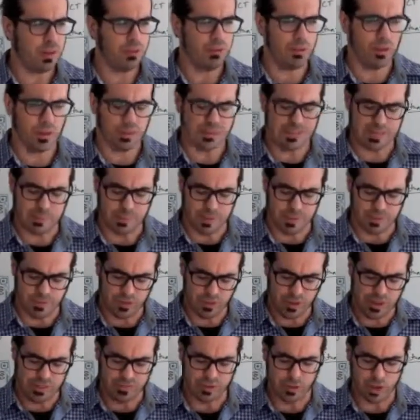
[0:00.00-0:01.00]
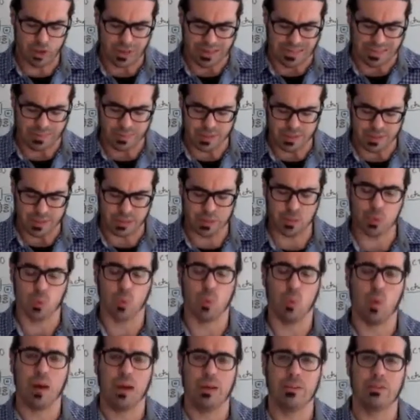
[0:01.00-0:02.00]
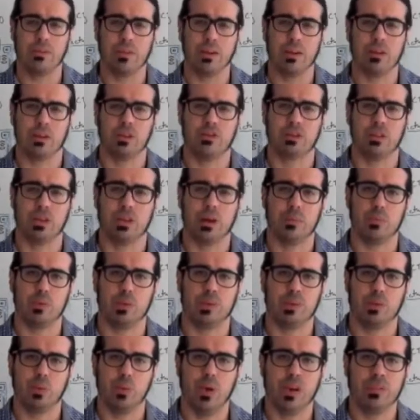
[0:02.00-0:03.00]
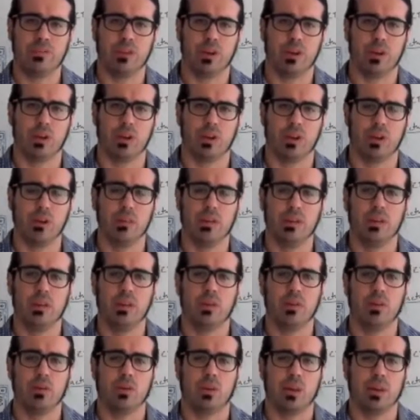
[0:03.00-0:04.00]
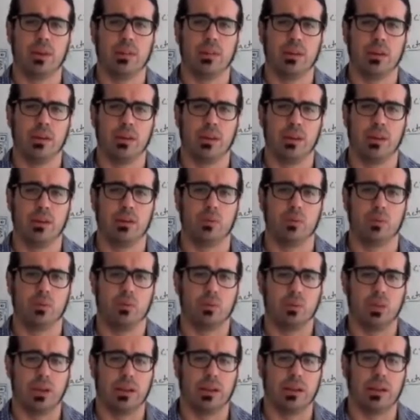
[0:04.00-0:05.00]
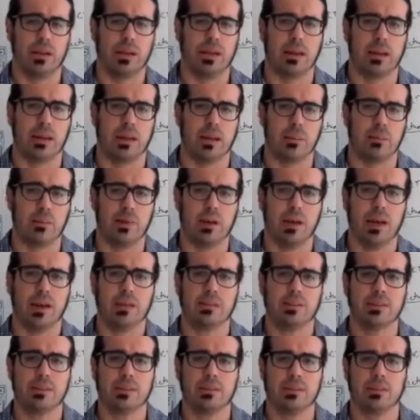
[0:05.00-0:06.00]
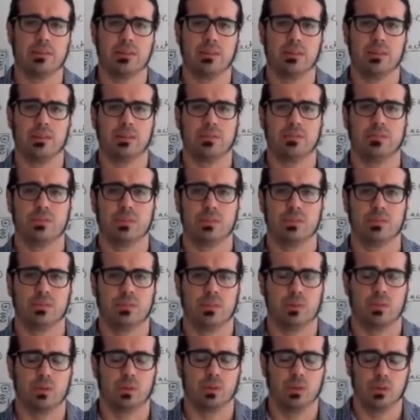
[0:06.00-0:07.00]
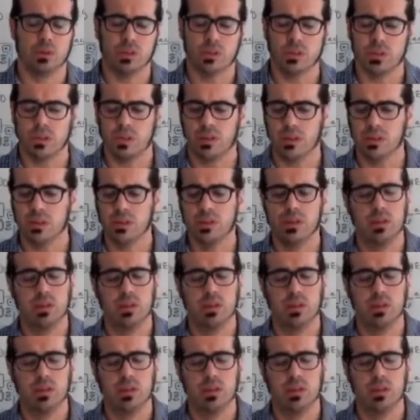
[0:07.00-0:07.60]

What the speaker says: for example, if you have connectivity to Wi-Fi, you set up all the Wi-Fi connectivity or Ethernet to get an IP address from the router,